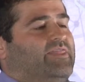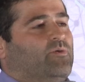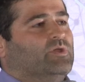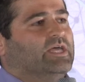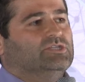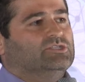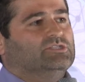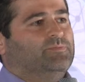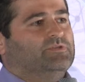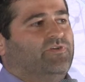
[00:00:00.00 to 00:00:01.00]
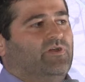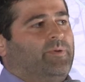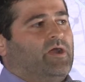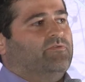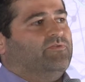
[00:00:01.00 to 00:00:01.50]
And that relationship is
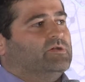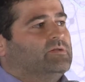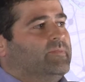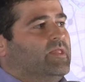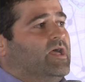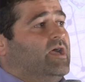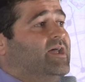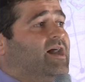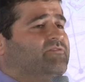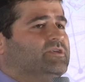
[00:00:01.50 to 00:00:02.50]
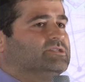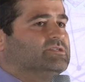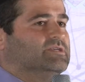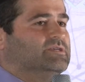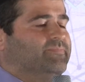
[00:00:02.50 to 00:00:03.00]
very powerful. And
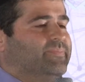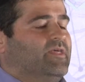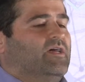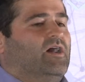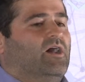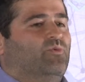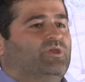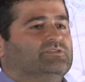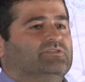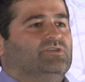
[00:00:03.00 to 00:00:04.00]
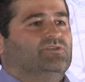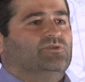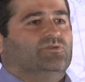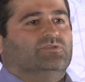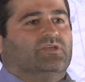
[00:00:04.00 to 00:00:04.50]
obviously, a reason to
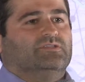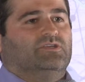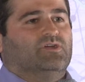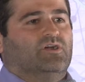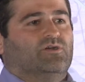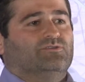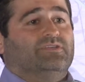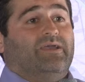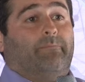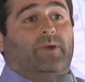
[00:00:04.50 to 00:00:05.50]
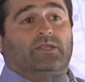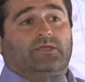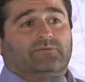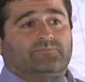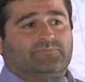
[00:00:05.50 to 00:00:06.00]
use Indiegogo is to get
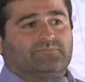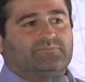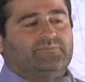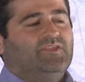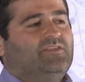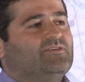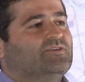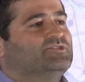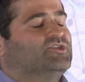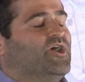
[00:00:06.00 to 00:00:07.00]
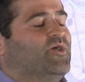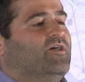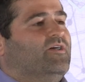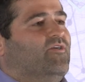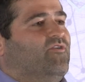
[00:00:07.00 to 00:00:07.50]
money.
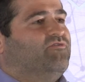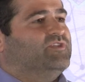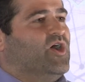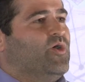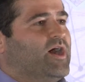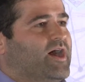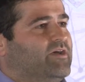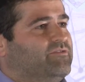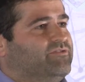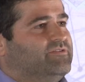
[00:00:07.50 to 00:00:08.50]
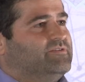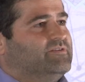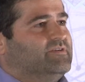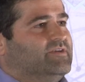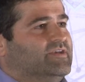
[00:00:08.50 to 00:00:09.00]
So Flowhive
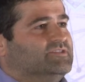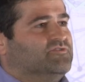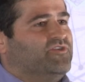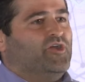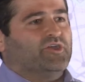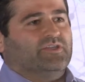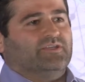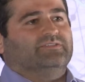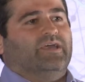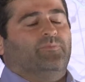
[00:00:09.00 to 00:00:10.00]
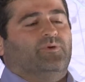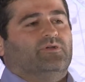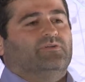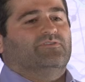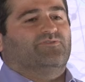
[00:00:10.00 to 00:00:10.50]
is a very good
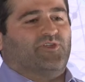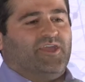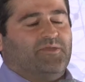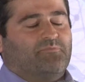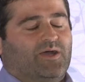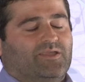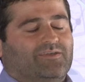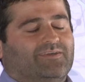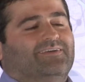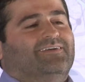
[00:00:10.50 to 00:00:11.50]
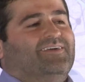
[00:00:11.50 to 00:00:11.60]
example for getting money.